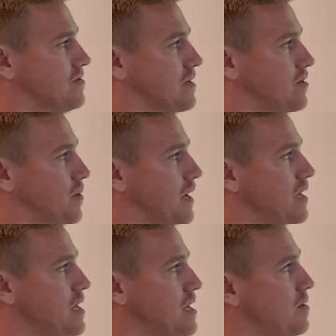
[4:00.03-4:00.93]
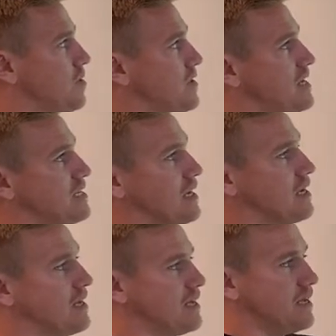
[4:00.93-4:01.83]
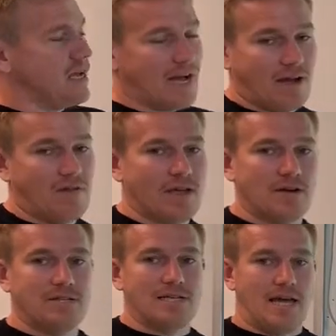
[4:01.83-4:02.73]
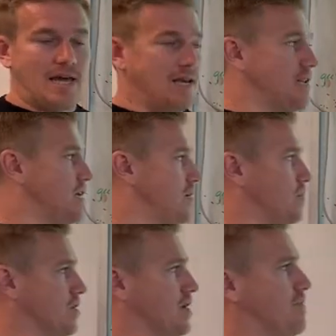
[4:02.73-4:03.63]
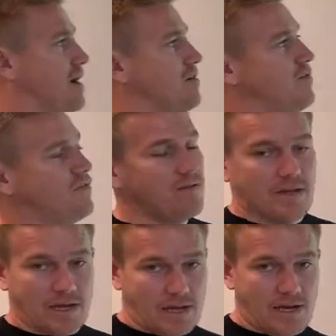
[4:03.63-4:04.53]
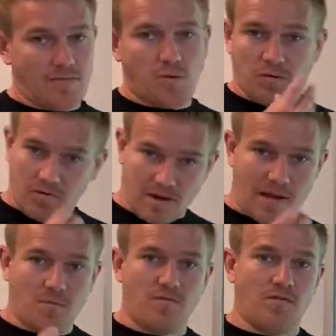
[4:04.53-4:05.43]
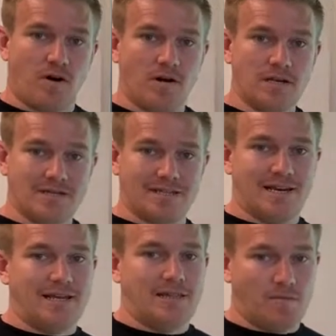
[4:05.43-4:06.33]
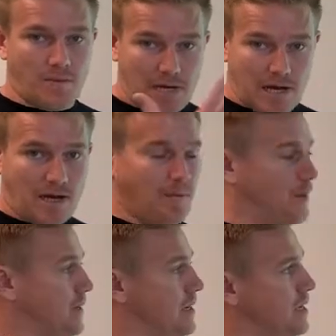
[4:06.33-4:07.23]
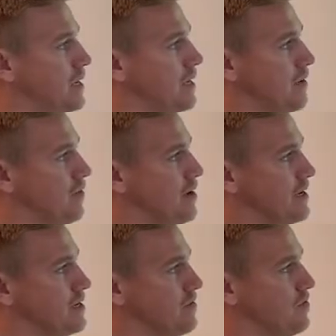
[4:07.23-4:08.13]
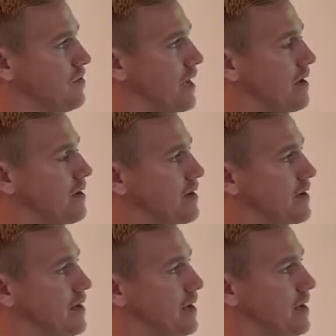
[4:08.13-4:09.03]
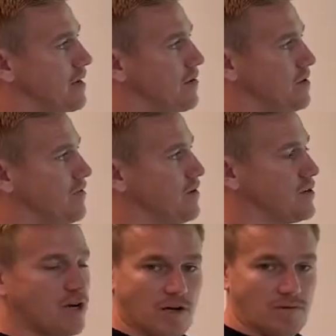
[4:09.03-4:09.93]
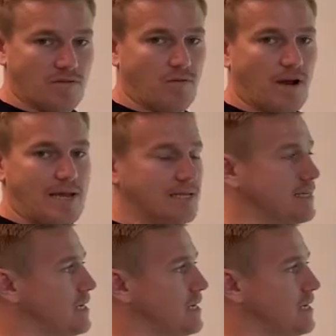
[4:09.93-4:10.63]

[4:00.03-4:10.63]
a little bit. But these are how they're going to get in. We've got our mouth, we can get in, again we've got cilia that beat up and rid us of all that, and all different types of ways